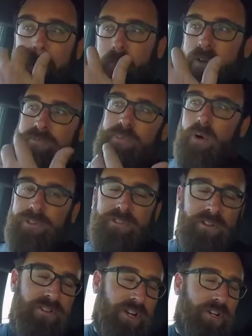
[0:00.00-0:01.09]
we've both
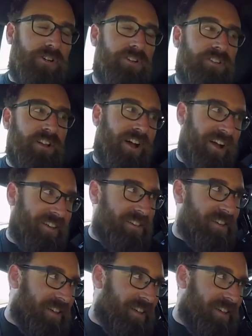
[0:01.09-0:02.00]
driven a Countach.